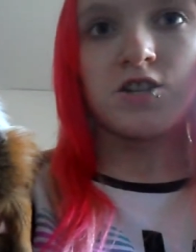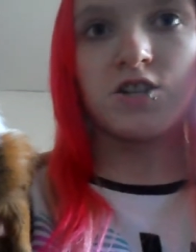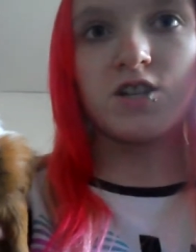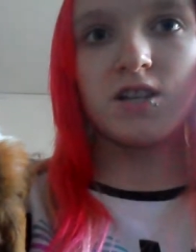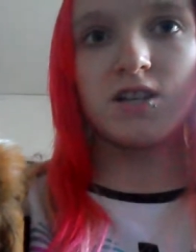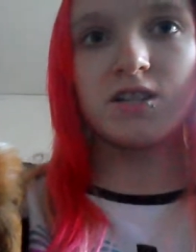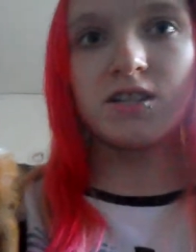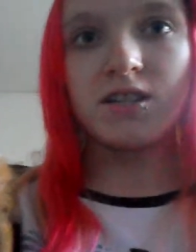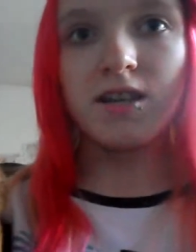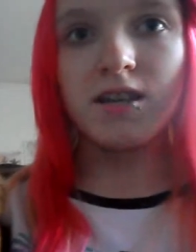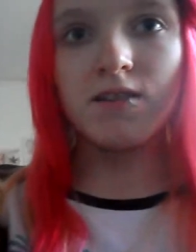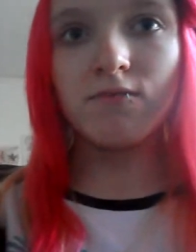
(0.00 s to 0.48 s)
she
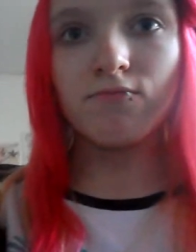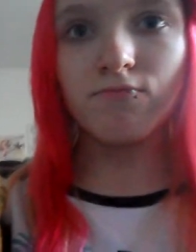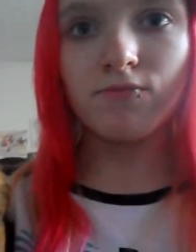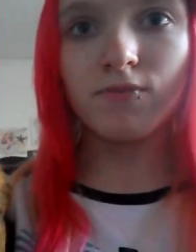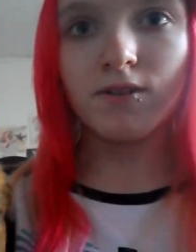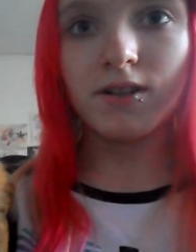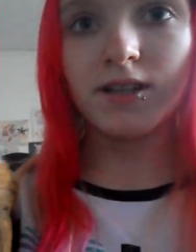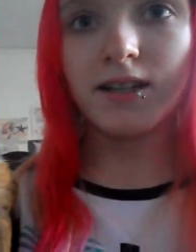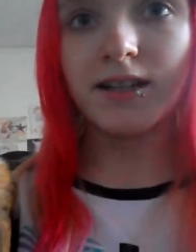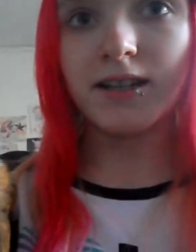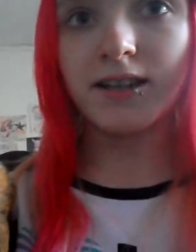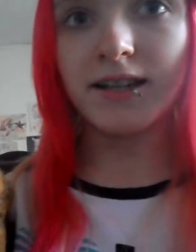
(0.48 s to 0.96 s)
doesn't
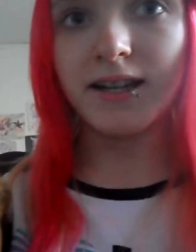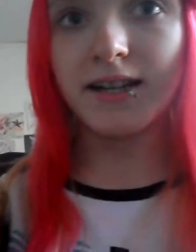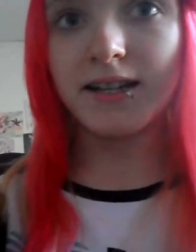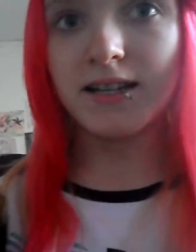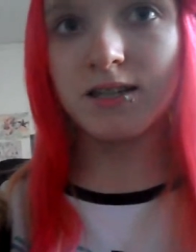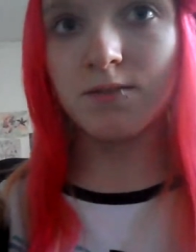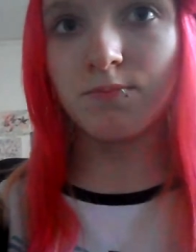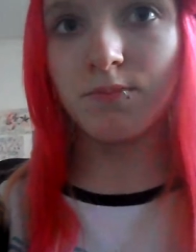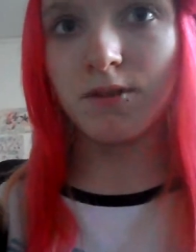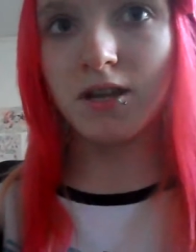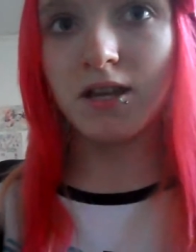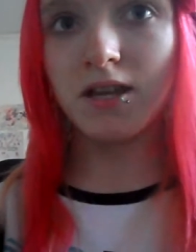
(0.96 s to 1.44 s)
really
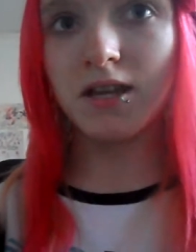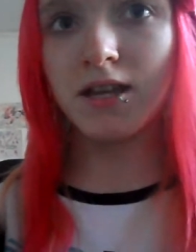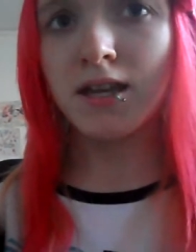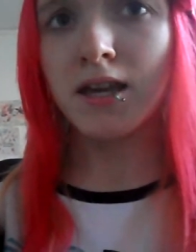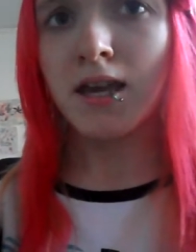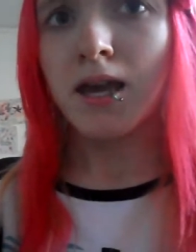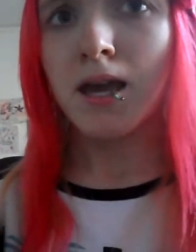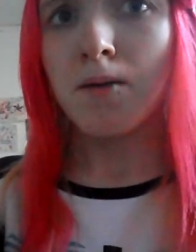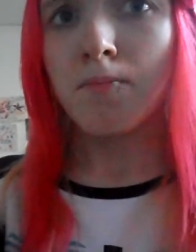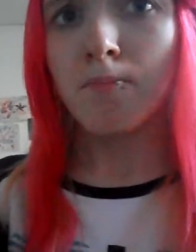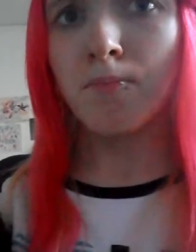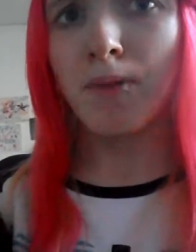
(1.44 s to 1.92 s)
like to be
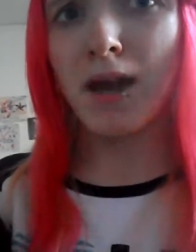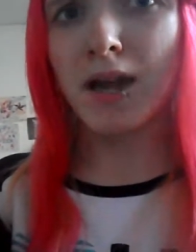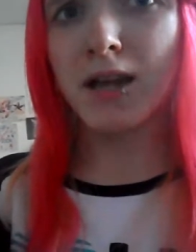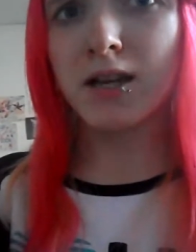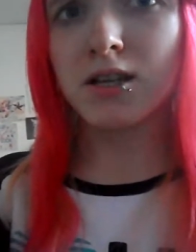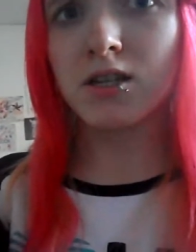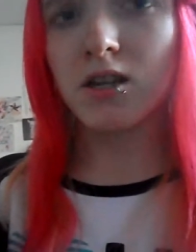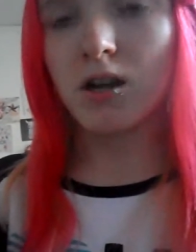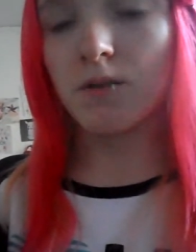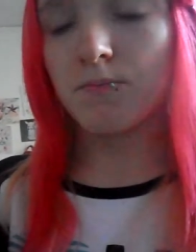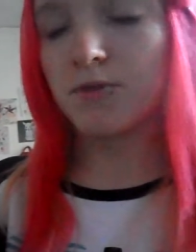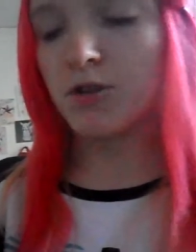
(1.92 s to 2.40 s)

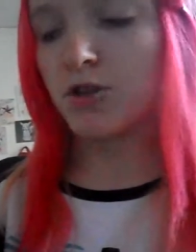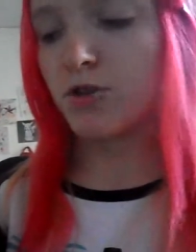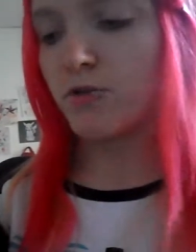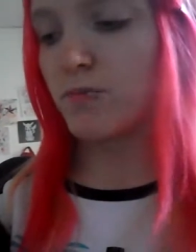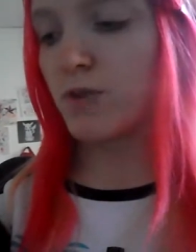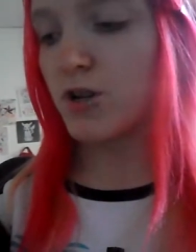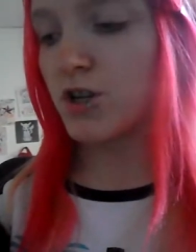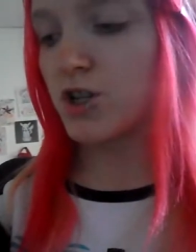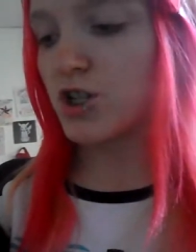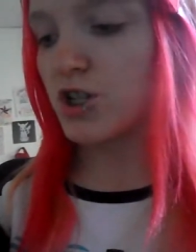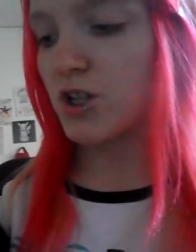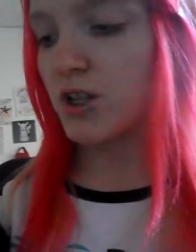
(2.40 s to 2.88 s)
picked up
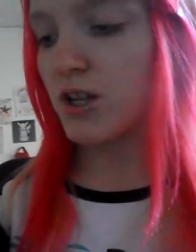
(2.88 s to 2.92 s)
too much.